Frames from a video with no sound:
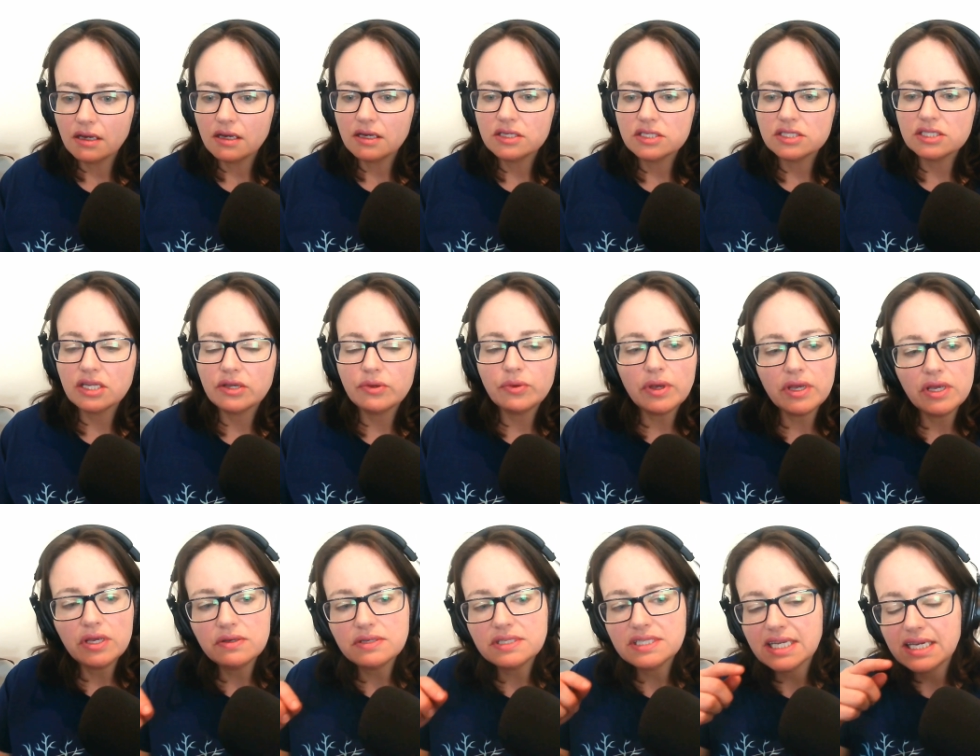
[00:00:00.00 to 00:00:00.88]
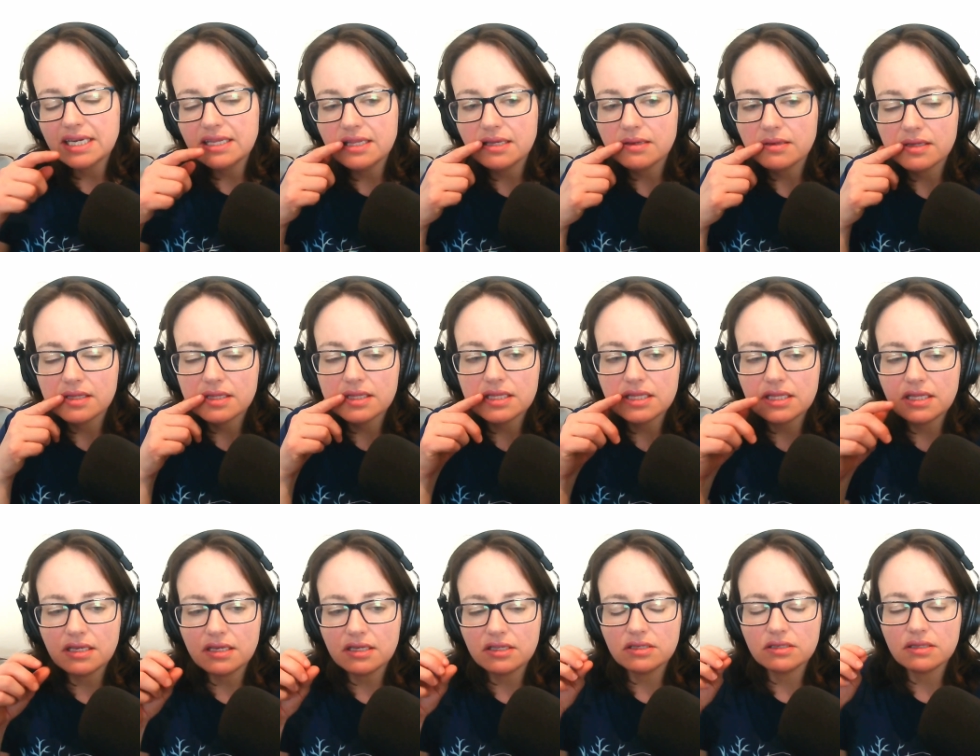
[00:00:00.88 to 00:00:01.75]
So are you saying that,
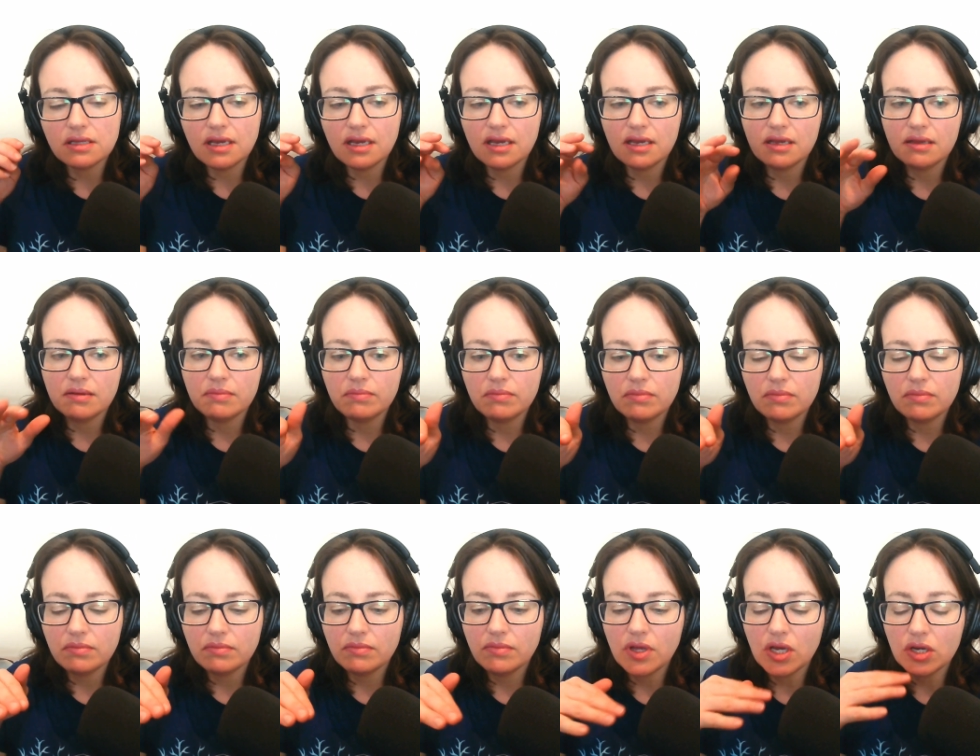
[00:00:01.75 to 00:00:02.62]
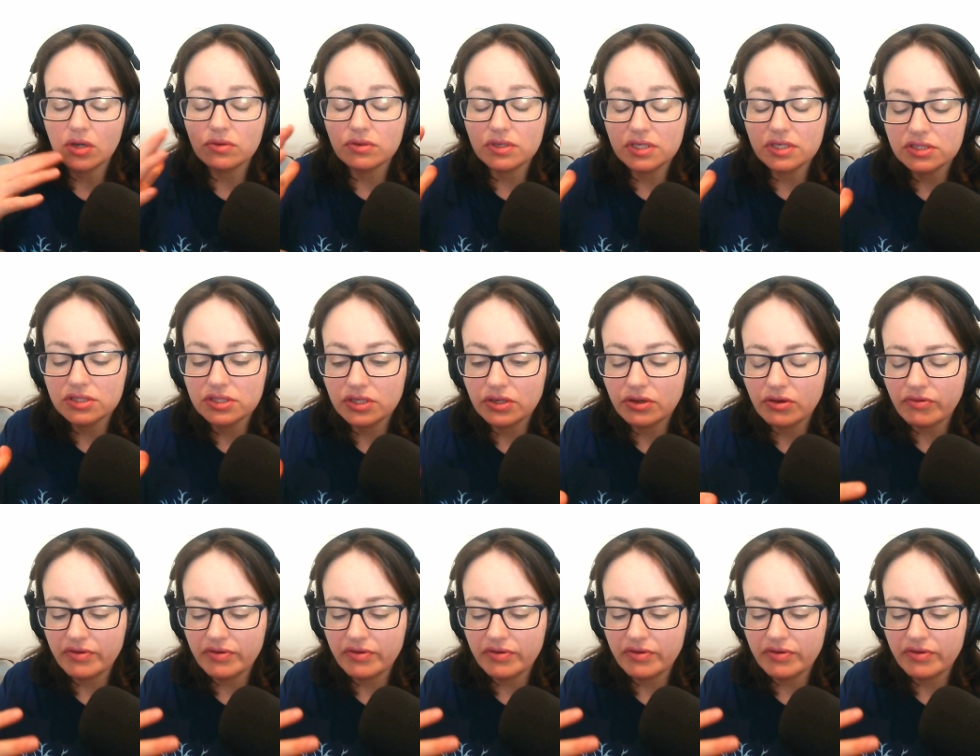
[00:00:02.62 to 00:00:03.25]
that um, according to your